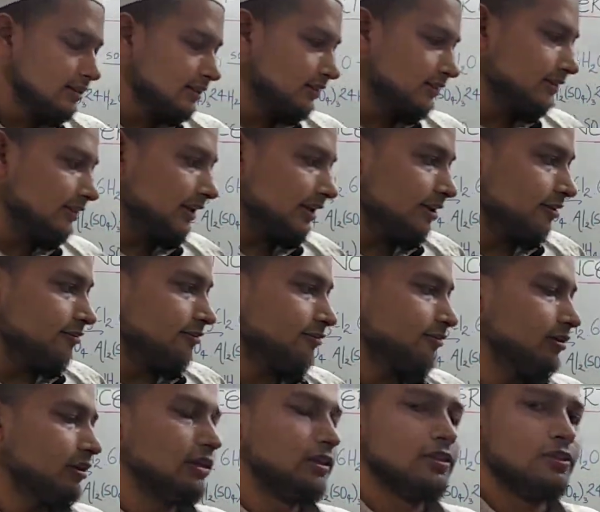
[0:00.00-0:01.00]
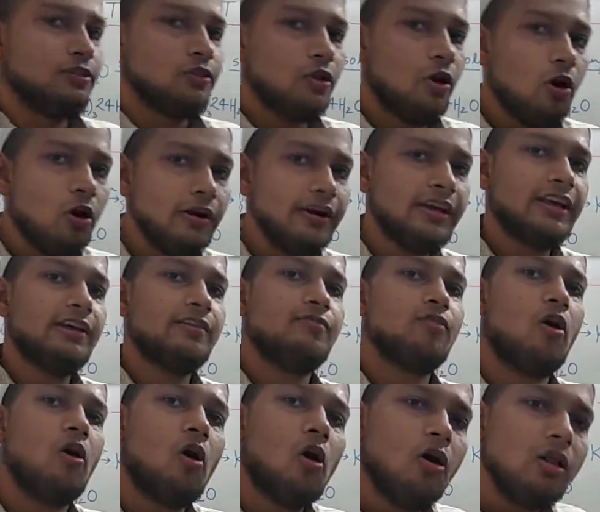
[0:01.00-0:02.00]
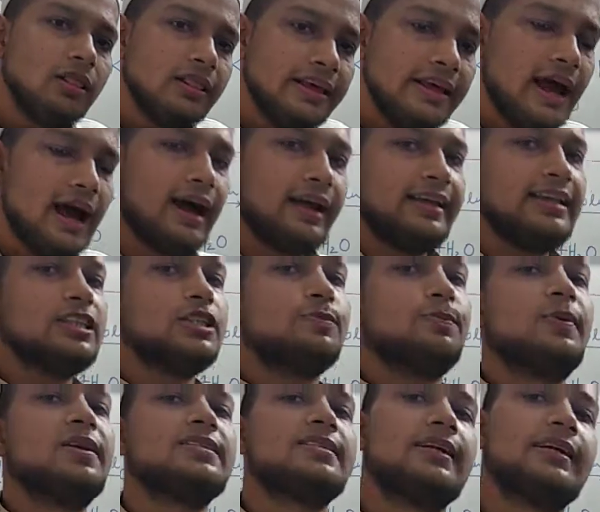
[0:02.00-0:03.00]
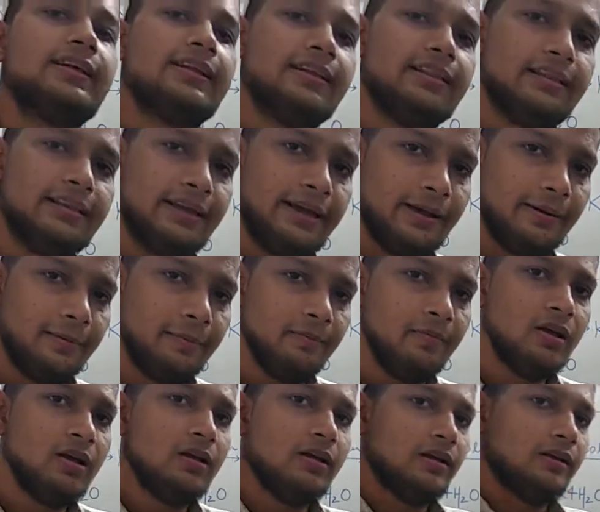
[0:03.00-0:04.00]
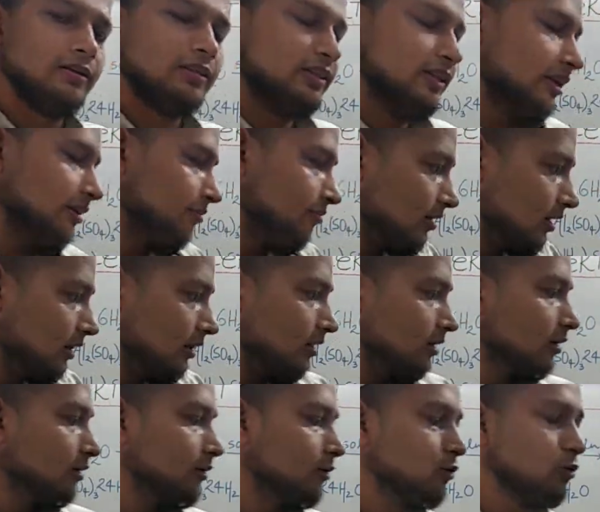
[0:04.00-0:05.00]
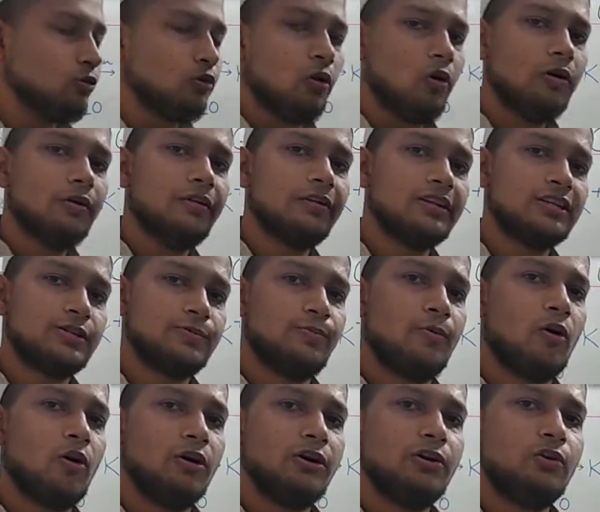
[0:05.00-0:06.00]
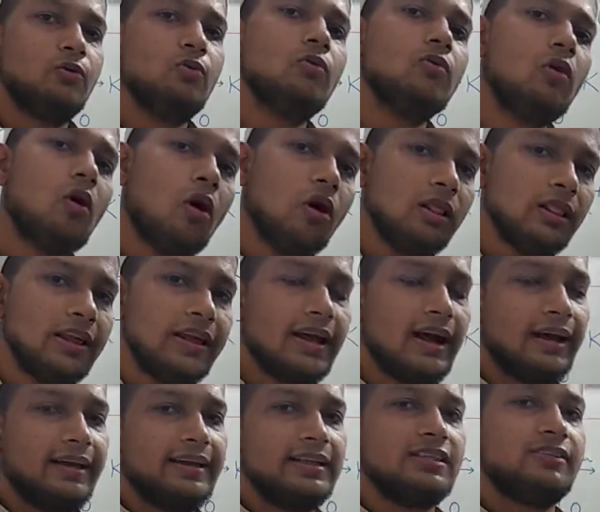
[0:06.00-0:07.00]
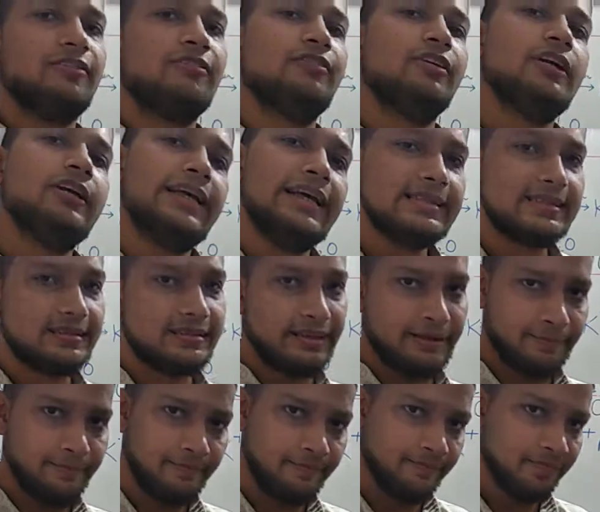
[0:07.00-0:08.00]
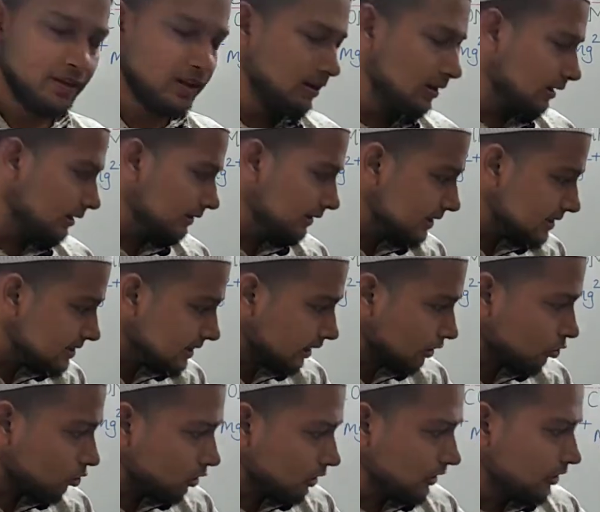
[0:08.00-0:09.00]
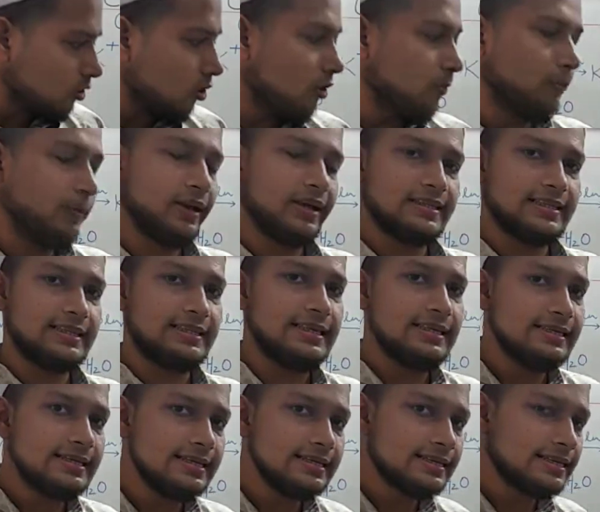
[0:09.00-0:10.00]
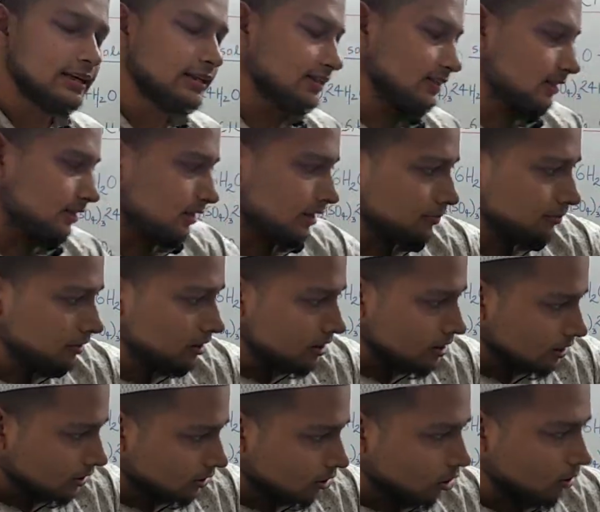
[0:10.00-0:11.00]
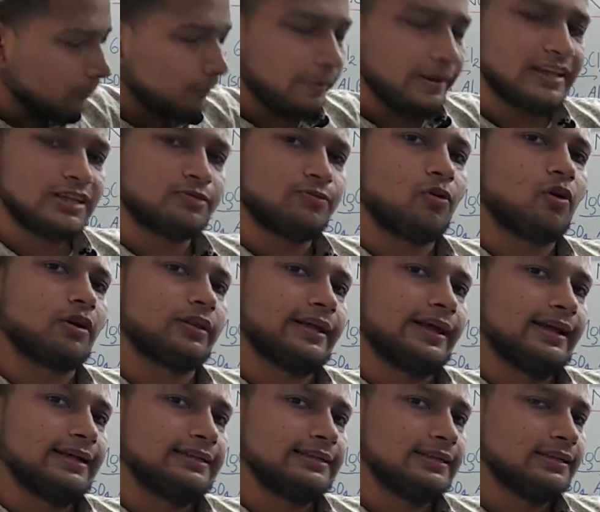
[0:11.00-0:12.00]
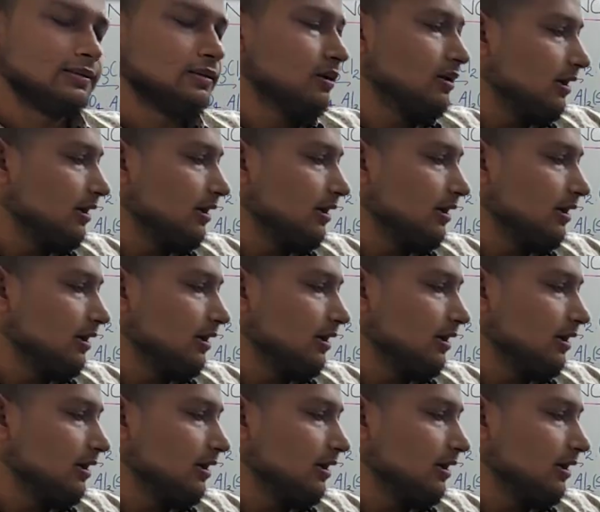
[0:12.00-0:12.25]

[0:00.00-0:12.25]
They will not give all the ions present in them. They will do not respond to all the ions if we test them. These are called complex. This is the term complex for that.